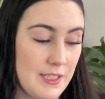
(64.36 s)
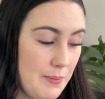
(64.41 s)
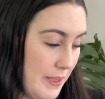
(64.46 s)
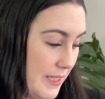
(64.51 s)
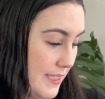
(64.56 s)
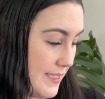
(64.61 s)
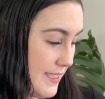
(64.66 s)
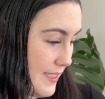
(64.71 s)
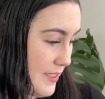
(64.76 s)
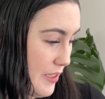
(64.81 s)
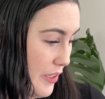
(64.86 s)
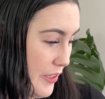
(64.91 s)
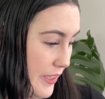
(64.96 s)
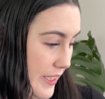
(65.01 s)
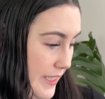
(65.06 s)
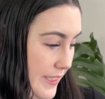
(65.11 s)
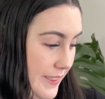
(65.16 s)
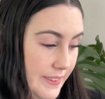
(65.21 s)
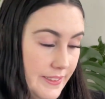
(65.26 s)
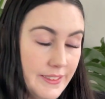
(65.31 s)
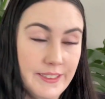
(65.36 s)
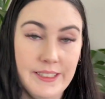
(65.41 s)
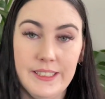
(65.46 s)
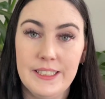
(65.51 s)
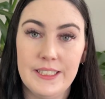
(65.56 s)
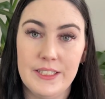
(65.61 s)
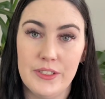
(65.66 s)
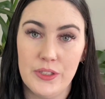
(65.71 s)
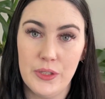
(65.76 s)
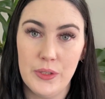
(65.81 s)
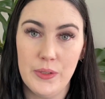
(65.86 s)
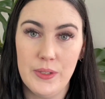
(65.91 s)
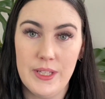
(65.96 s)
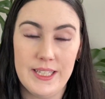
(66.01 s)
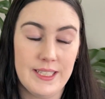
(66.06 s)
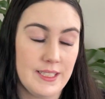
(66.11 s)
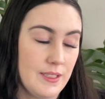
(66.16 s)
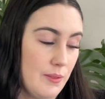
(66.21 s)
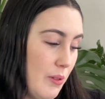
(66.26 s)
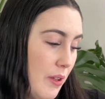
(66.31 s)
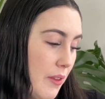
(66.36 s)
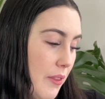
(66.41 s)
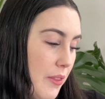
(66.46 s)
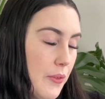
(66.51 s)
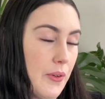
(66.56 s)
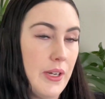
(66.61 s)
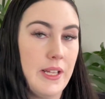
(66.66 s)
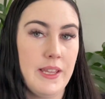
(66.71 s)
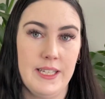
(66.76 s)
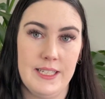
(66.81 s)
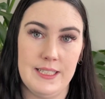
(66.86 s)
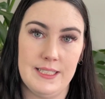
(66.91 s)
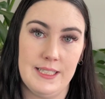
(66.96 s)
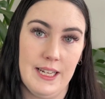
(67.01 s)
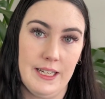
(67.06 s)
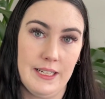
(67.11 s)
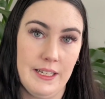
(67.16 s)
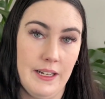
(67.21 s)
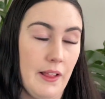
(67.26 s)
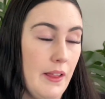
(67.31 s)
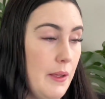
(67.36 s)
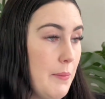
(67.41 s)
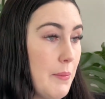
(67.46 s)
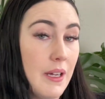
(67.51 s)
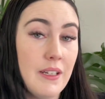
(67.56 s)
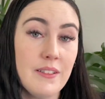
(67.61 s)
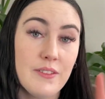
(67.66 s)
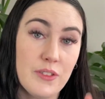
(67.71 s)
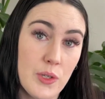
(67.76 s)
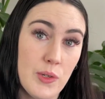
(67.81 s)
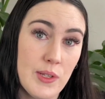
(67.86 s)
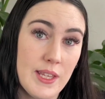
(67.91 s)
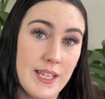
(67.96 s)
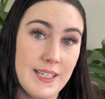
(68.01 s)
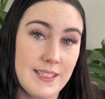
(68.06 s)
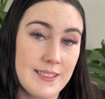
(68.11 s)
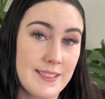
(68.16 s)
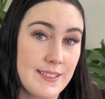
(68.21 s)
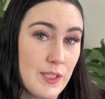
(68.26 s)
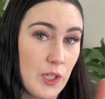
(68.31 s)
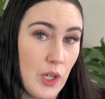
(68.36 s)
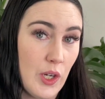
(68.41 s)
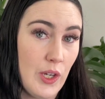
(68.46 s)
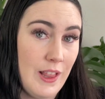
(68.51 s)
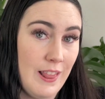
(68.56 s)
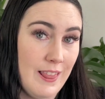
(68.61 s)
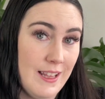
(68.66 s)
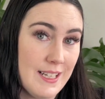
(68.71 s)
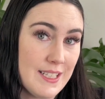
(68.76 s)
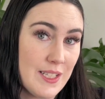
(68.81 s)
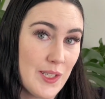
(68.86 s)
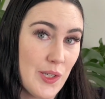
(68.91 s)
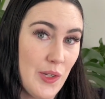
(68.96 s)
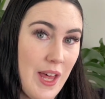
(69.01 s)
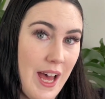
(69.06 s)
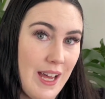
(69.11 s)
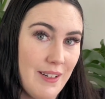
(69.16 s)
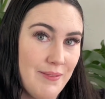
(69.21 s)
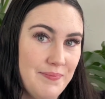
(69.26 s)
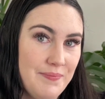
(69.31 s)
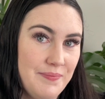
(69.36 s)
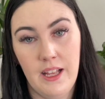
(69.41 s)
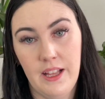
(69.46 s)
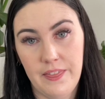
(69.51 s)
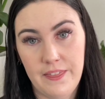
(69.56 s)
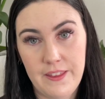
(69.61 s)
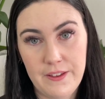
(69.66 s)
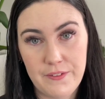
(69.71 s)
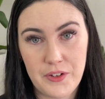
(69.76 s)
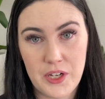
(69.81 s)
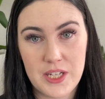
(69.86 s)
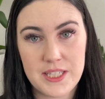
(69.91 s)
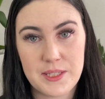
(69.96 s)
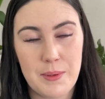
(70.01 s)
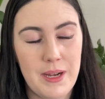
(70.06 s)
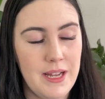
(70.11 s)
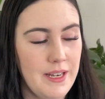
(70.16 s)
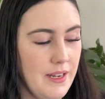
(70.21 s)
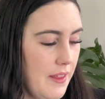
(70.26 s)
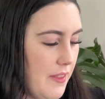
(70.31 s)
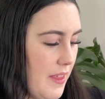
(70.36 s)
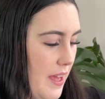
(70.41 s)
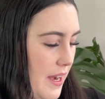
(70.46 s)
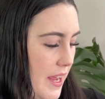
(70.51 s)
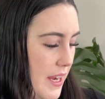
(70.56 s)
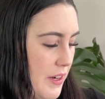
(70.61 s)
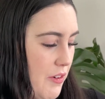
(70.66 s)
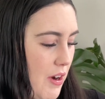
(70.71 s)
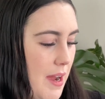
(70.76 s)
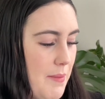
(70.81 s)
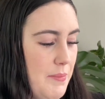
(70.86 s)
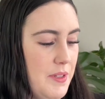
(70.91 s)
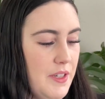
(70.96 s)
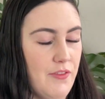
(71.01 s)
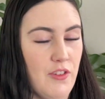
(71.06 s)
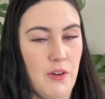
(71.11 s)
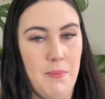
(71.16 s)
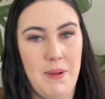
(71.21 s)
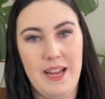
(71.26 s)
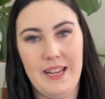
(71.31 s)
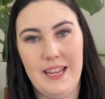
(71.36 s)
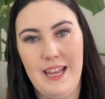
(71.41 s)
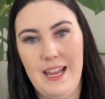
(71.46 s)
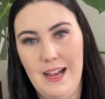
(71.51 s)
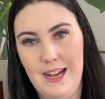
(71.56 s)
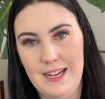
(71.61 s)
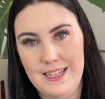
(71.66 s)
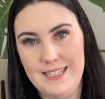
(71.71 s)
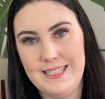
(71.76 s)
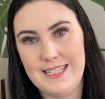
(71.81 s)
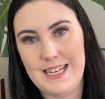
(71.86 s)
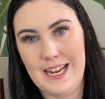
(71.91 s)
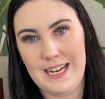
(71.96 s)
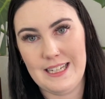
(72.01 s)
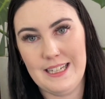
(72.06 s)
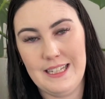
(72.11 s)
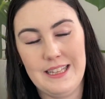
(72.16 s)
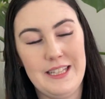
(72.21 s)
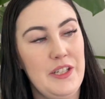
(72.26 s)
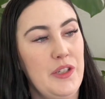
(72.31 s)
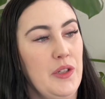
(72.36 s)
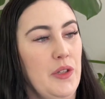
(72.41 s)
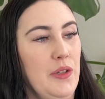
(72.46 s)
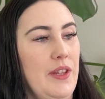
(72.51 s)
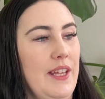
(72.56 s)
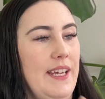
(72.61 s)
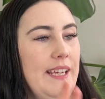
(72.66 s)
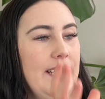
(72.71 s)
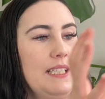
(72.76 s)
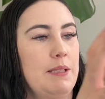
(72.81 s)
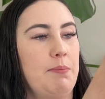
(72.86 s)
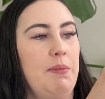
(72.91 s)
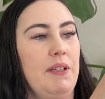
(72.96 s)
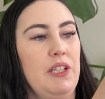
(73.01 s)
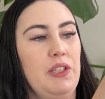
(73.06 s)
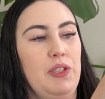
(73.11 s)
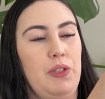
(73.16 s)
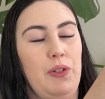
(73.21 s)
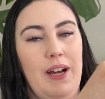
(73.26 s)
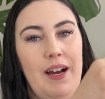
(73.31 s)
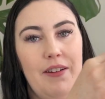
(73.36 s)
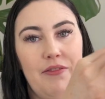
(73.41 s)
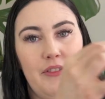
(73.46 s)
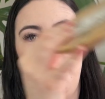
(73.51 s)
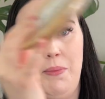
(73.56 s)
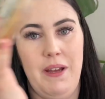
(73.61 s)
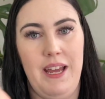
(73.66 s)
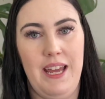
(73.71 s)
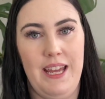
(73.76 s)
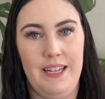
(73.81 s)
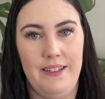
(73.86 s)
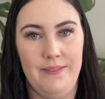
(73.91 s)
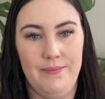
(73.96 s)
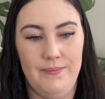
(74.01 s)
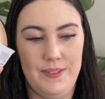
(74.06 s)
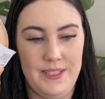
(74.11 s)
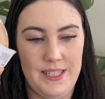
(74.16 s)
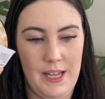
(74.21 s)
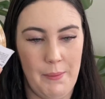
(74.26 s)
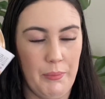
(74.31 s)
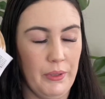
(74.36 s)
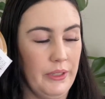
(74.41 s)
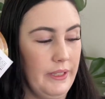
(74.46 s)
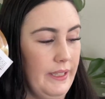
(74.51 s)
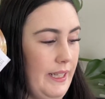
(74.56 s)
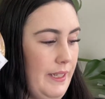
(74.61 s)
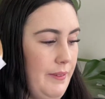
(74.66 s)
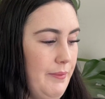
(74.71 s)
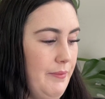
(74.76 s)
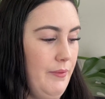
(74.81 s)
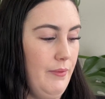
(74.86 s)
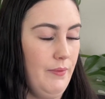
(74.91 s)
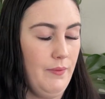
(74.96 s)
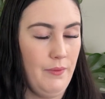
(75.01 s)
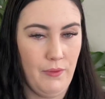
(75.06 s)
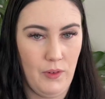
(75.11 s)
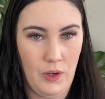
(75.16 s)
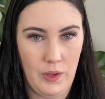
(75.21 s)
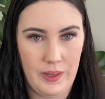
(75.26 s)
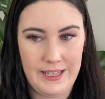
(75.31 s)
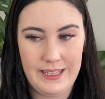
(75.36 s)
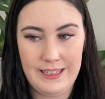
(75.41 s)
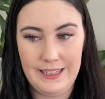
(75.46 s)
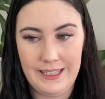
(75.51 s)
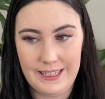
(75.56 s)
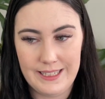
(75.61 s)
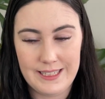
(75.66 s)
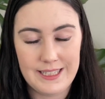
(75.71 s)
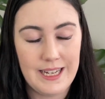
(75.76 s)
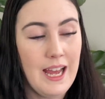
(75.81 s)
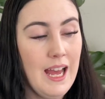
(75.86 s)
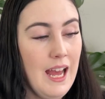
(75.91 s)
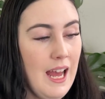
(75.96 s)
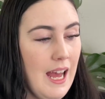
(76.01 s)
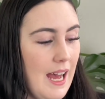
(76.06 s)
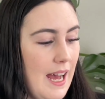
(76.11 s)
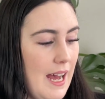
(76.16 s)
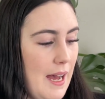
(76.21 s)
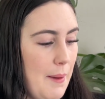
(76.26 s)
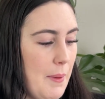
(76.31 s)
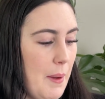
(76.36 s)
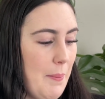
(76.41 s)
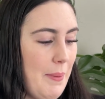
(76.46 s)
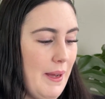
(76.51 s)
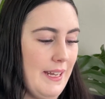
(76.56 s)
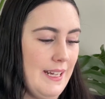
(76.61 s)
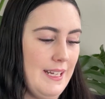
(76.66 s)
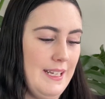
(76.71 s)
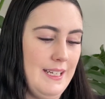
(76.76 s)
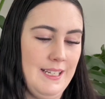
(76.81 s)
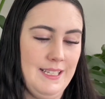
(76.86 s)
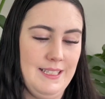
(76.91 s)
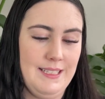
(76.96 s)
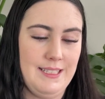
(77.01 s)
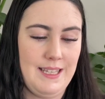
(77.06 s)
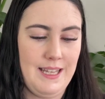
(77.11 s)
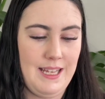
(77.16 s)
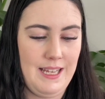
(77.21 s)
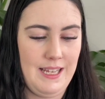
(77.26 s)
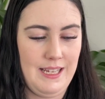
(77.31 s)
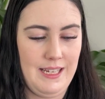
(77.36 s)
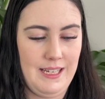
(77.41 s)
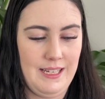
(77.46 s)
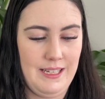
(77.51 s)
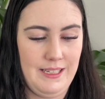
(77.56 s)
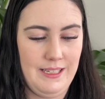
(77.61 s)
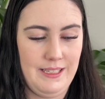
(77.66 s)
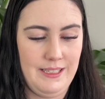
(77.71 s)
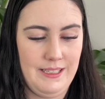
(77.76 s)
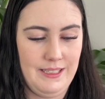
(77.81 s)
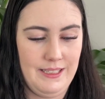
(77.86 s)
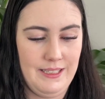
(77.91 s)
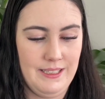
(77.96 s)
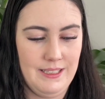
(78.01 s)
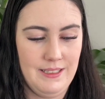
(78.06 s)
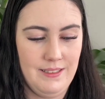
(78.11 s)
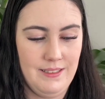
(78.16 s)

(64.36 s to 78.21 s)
because there's only two things, well, three things technically, but two things, so let's do that. The first one that I grabbed from Ikea is technically two things, because you have to pay separately for the lid, but it is the